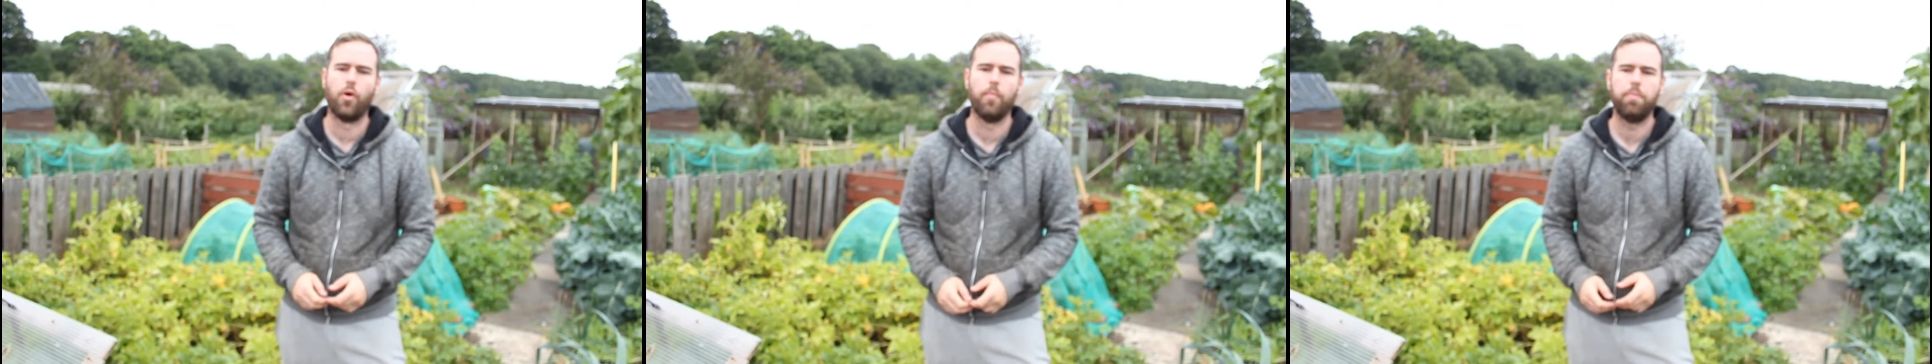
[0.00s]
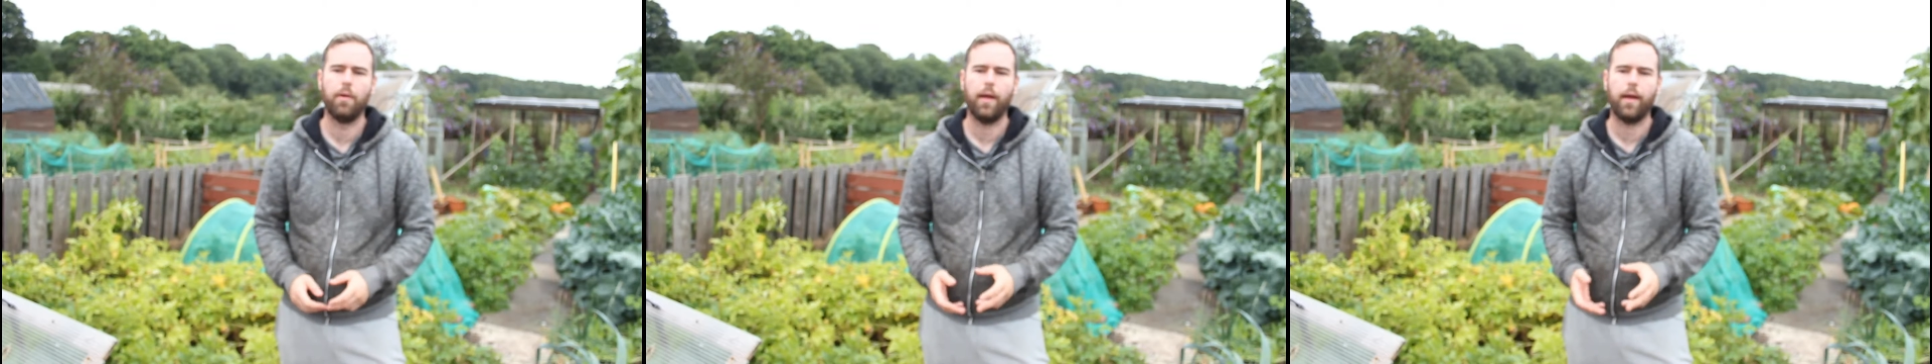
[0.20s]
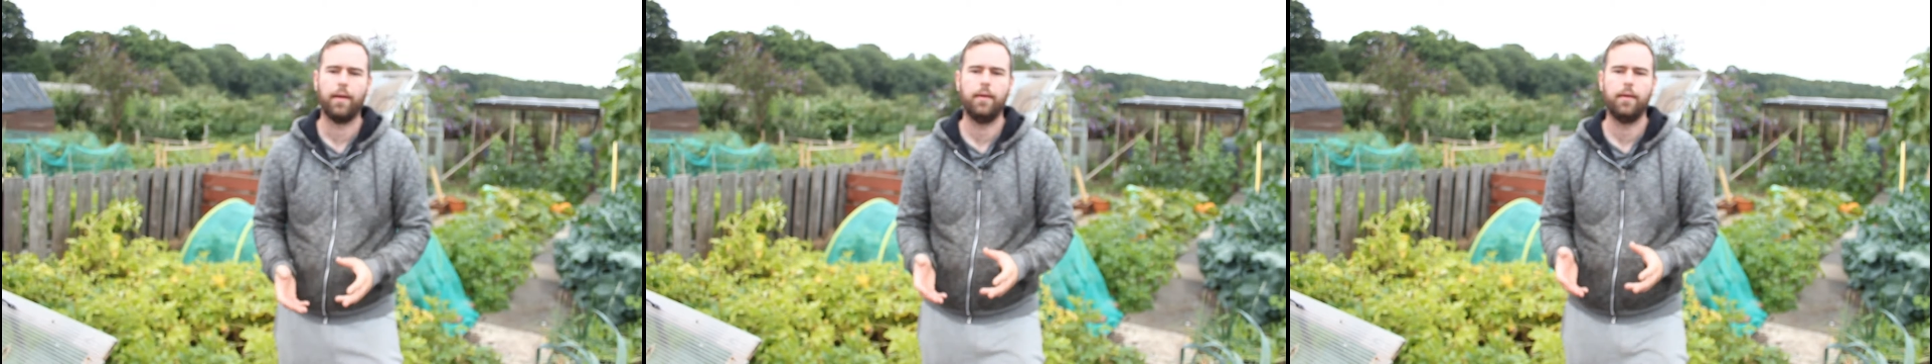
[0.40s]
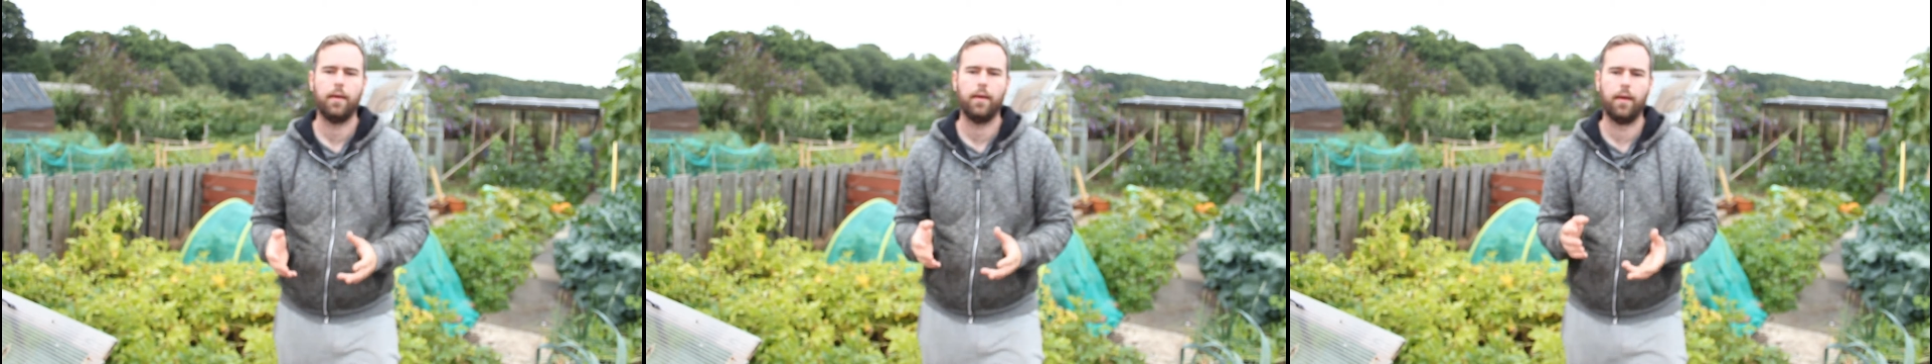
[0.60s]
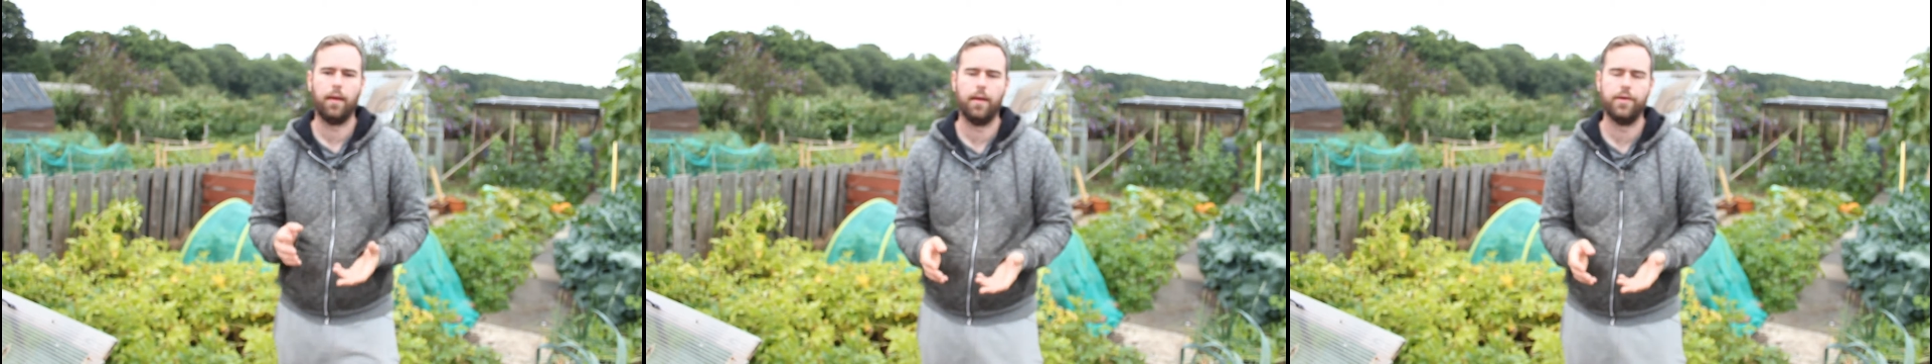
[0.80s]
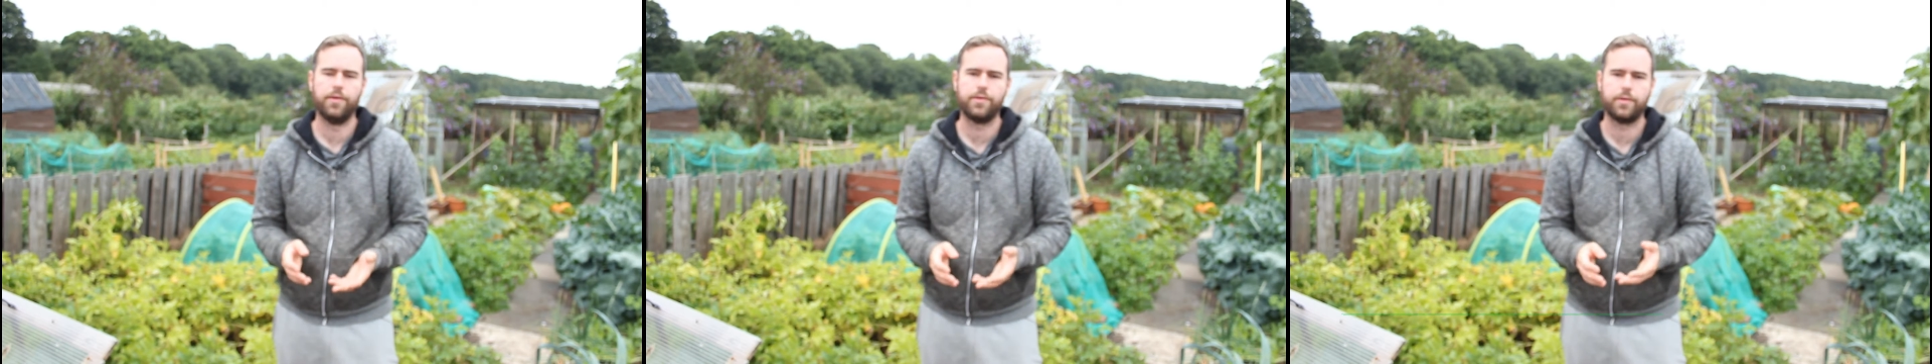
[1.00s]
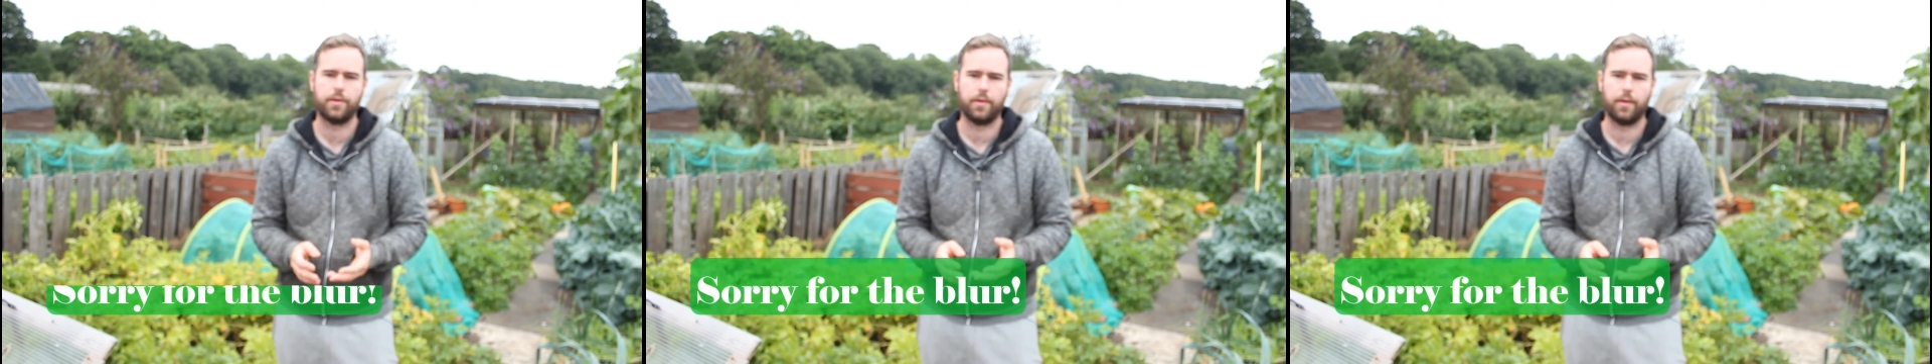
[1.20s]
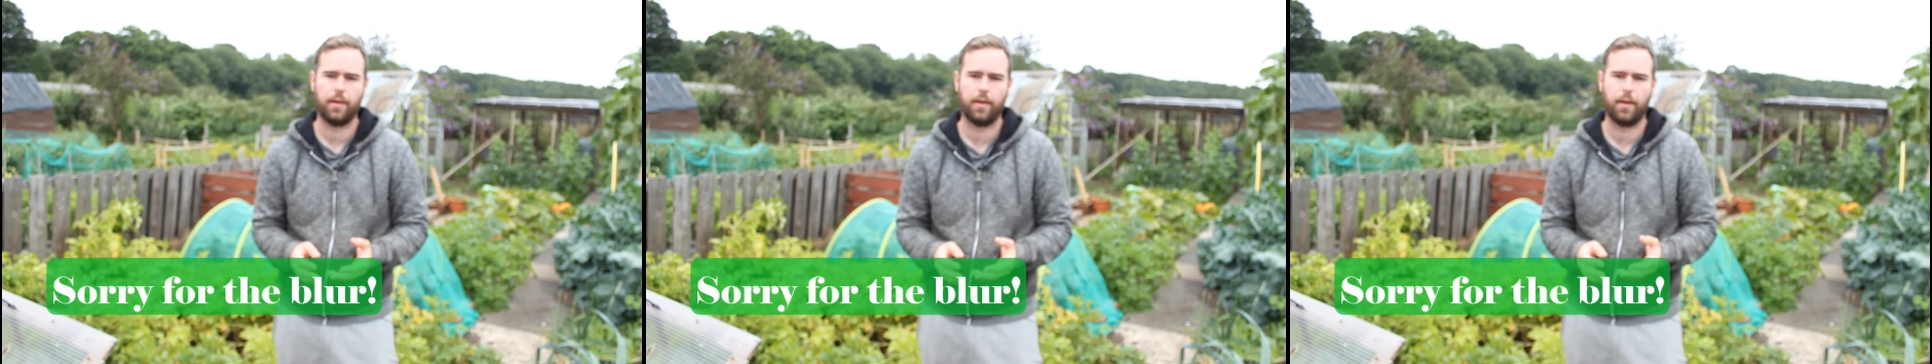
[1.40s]
blight is
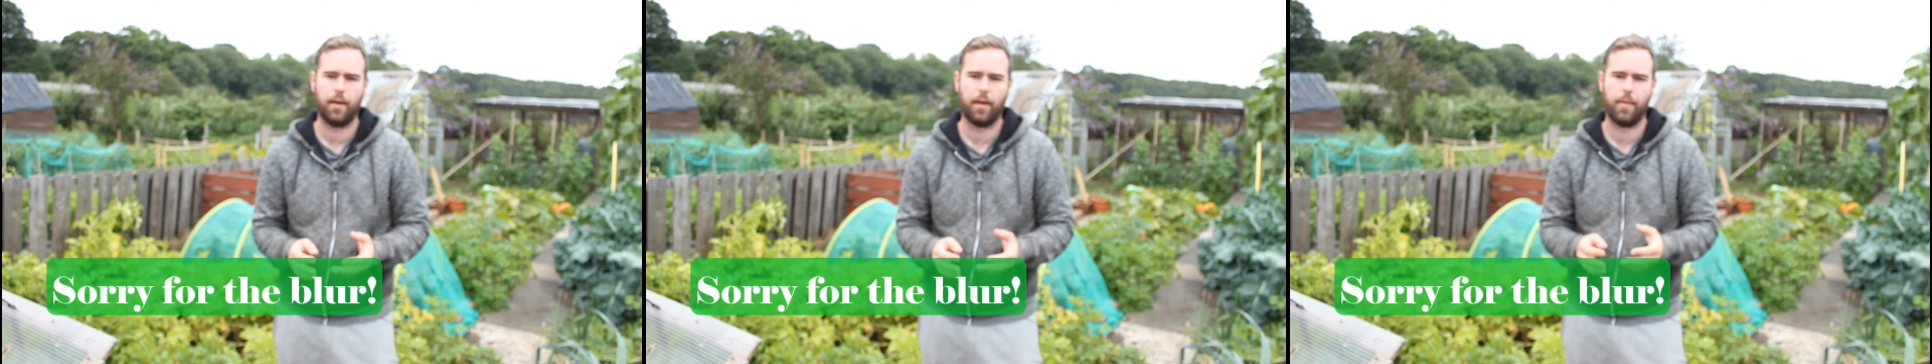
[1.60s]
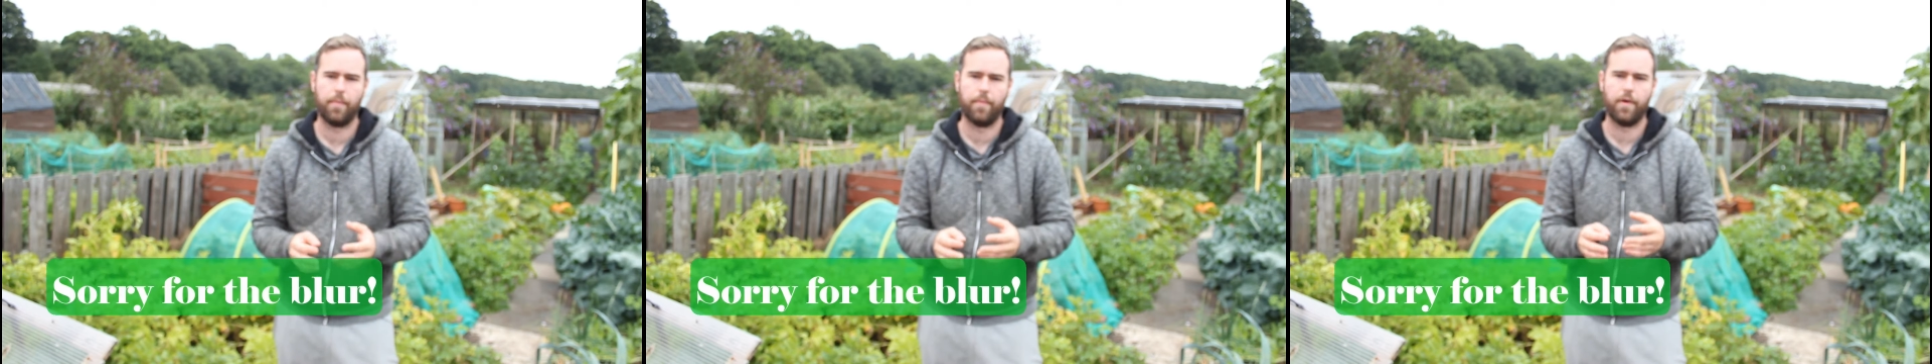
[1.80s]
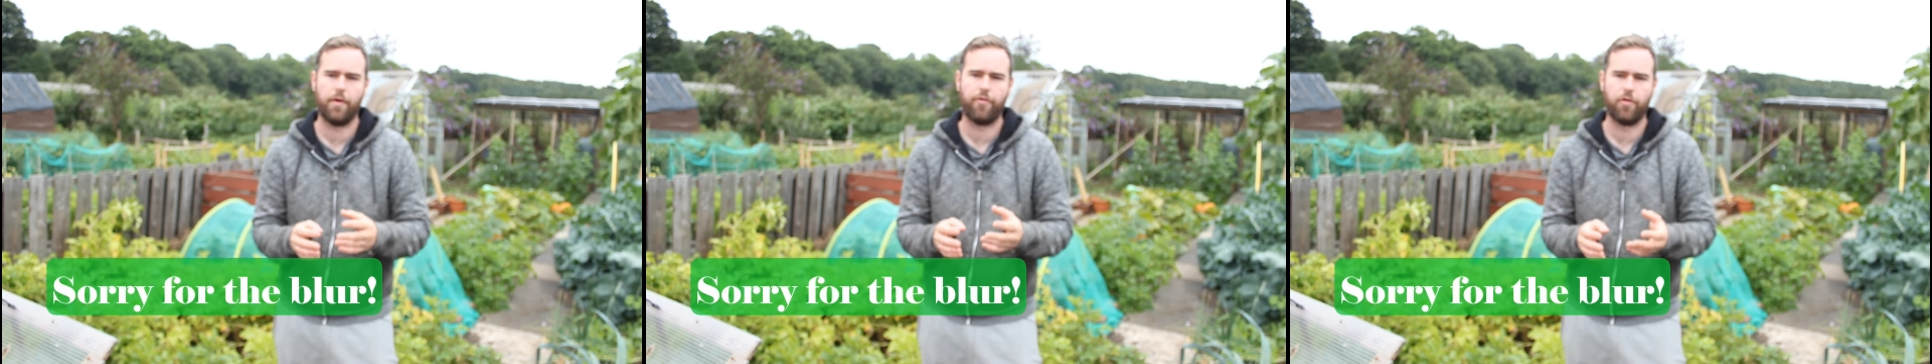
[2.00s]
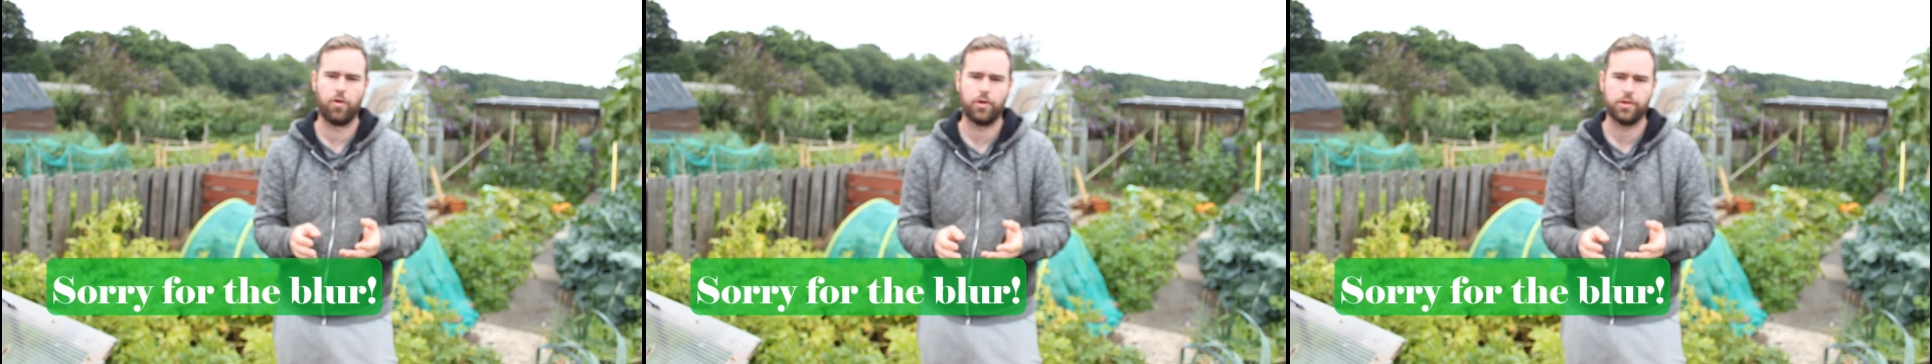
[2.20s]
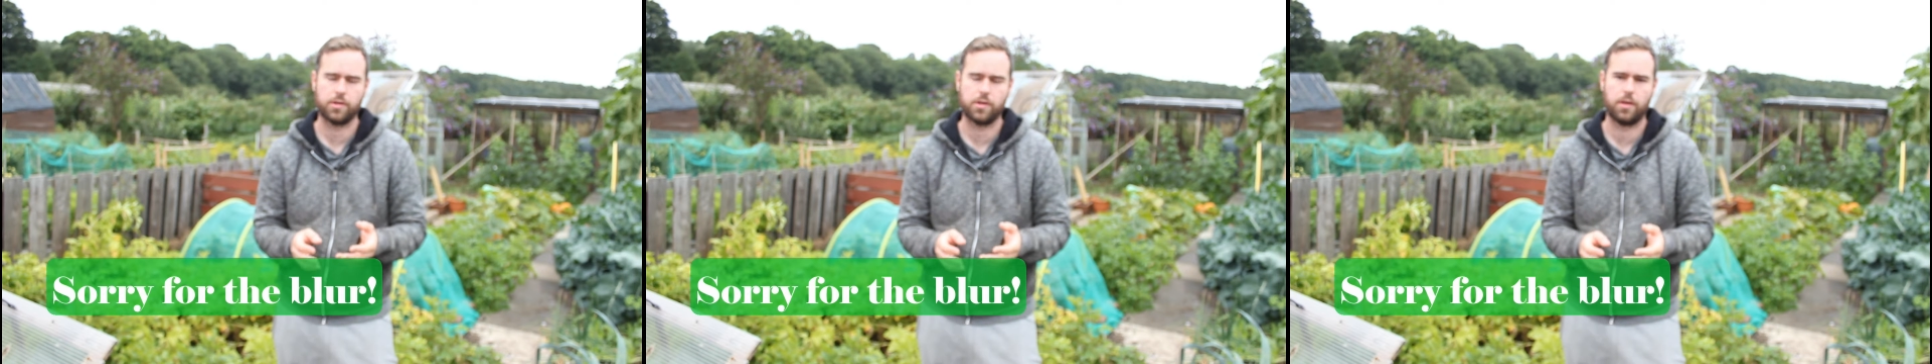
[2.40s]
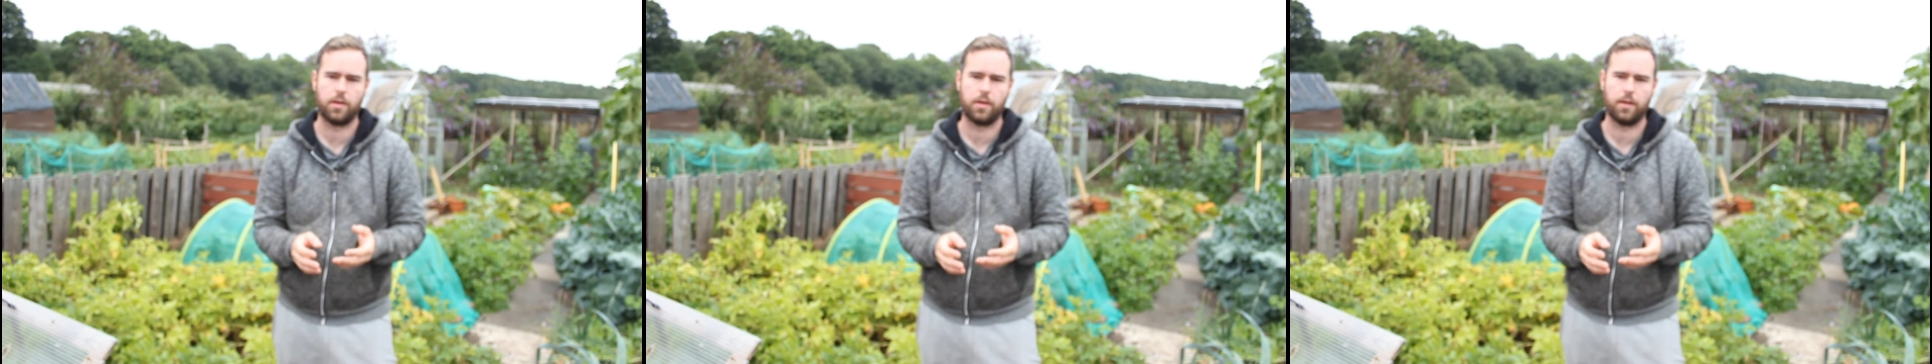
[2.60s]
a fungus.